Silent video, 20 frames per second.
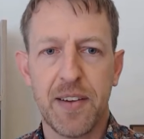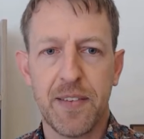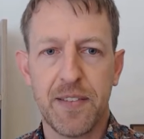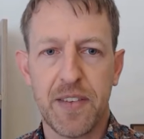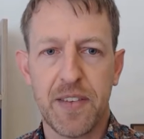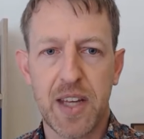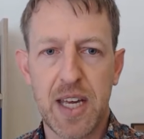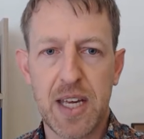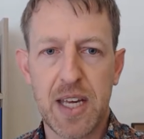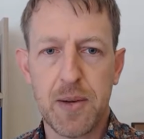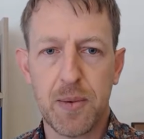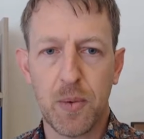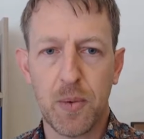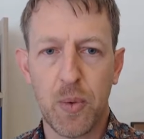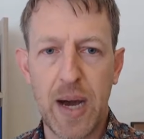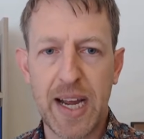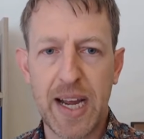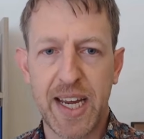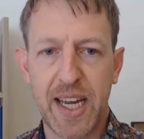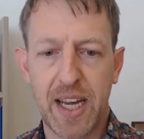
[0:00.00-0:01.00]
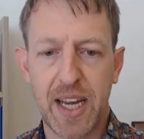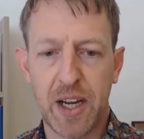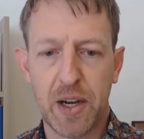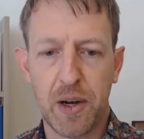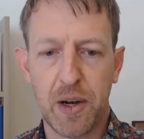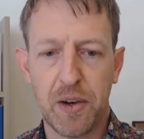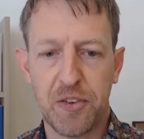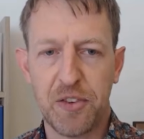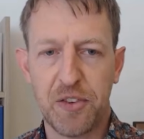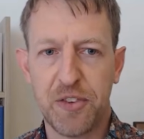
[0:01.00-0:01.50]
the white king
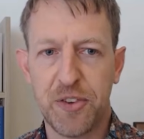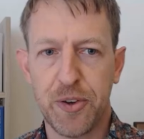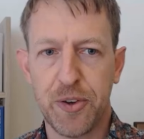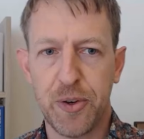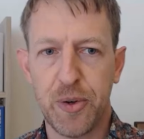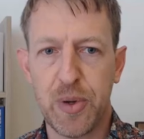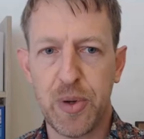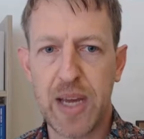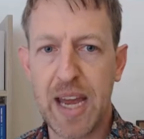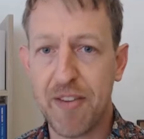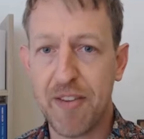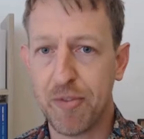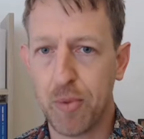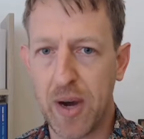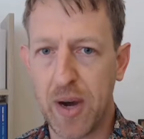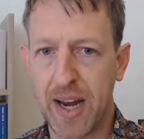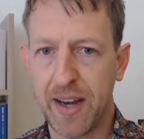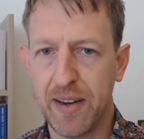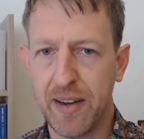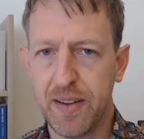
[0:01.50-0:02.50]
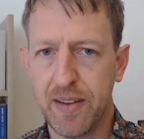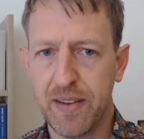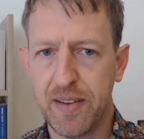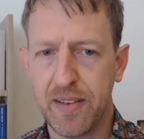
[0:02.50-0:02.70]
goes to f1,